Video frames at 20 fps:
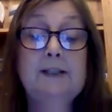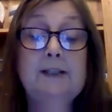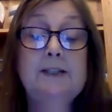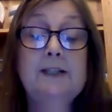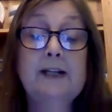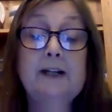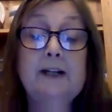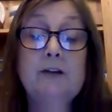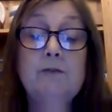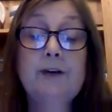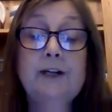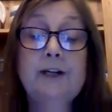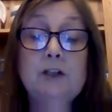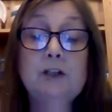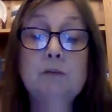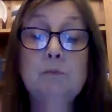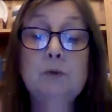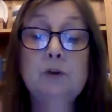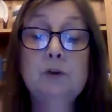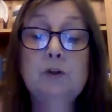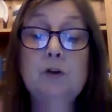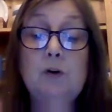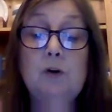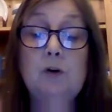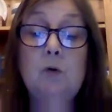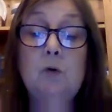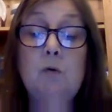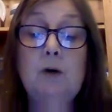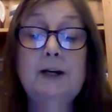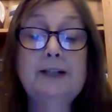The decoration was
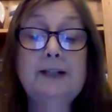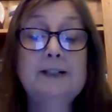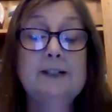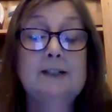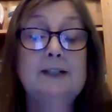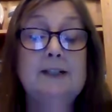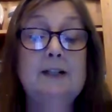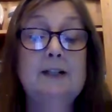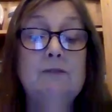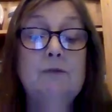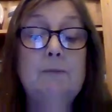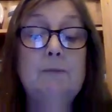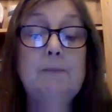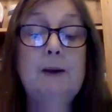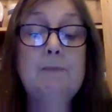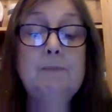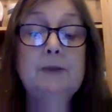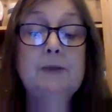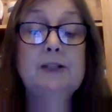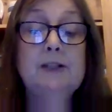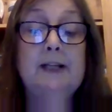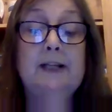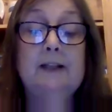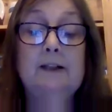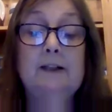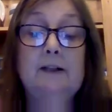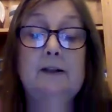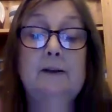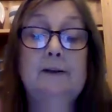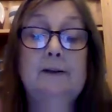not quite as he'd remembered
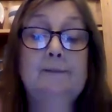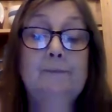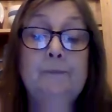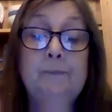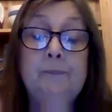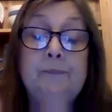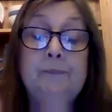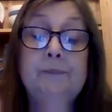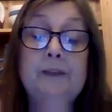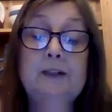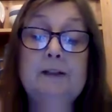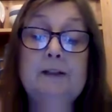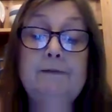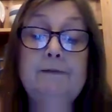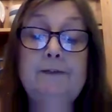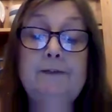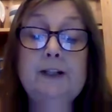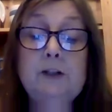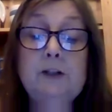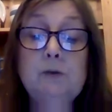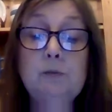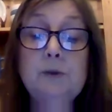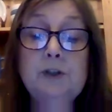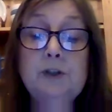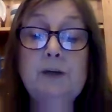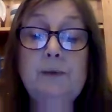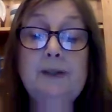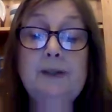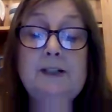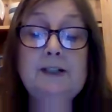it. The figures were
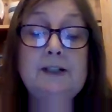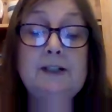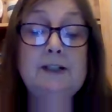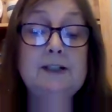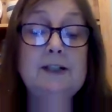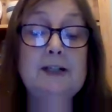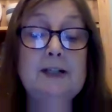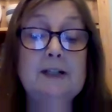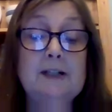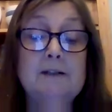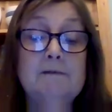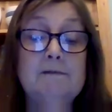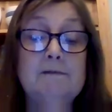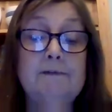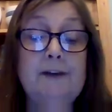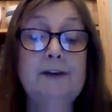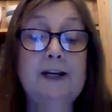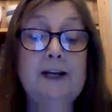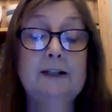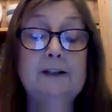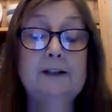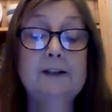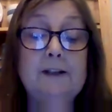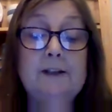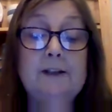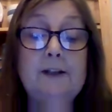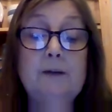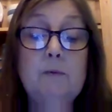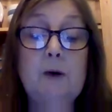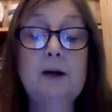so indistinct and faint
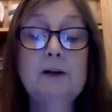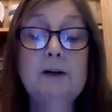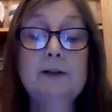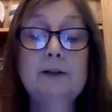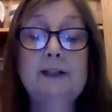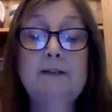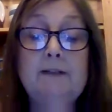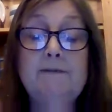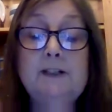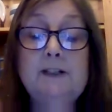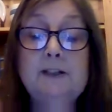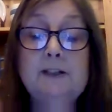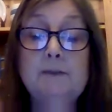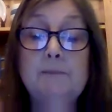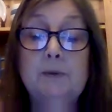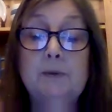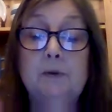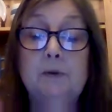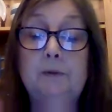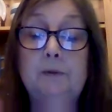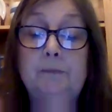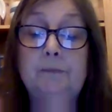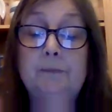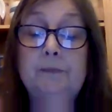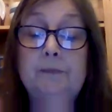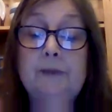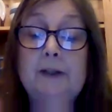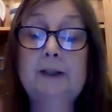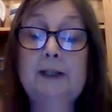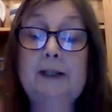that they were hardly visible.
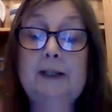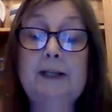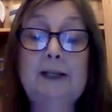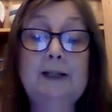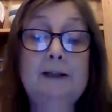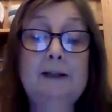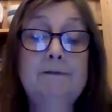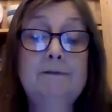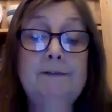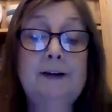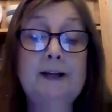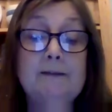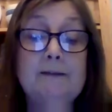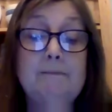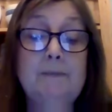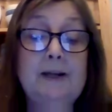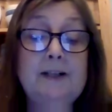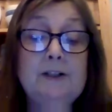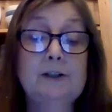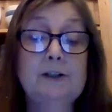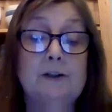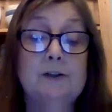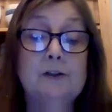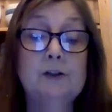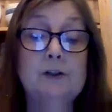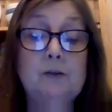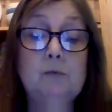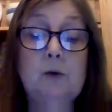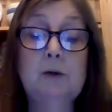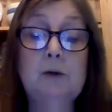In fact, Maddox
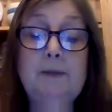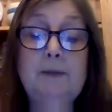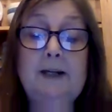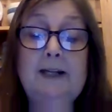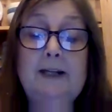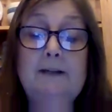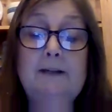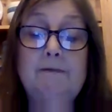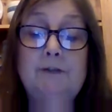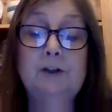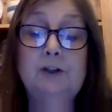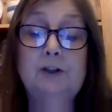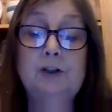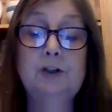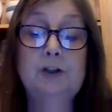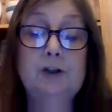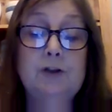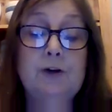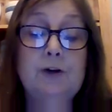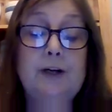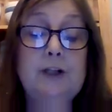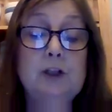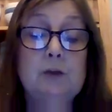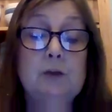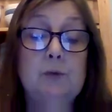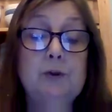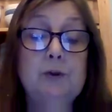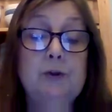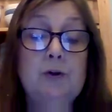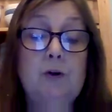could well believe that a
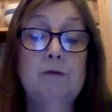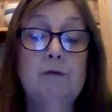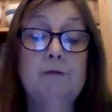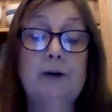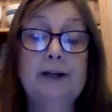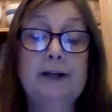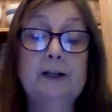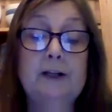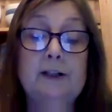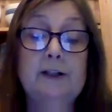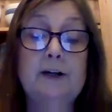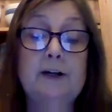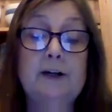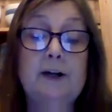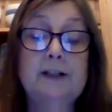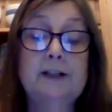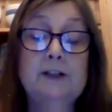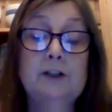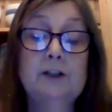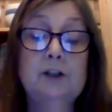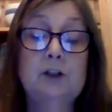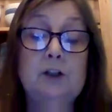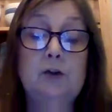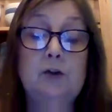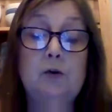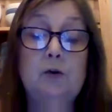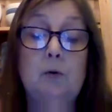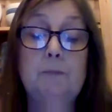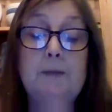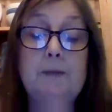stranger would not recognise the
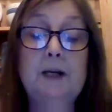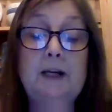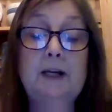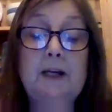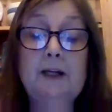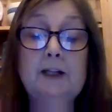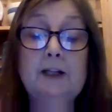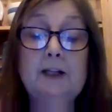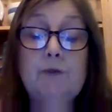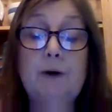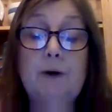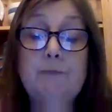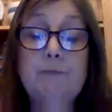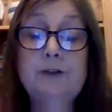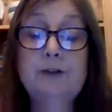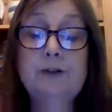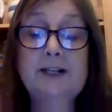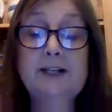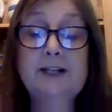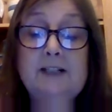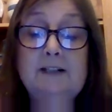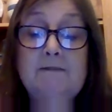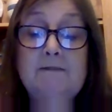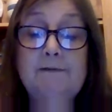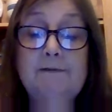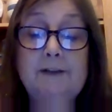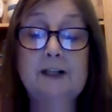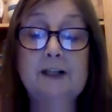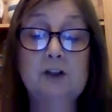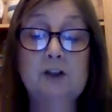daub as representing
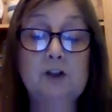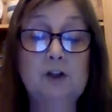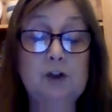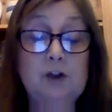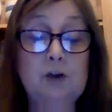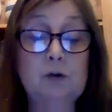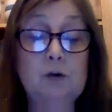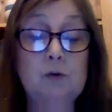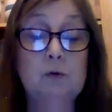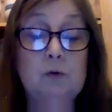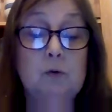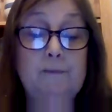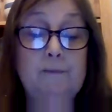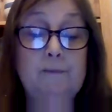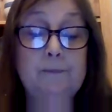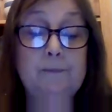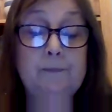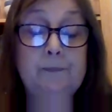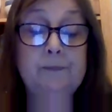figures at all.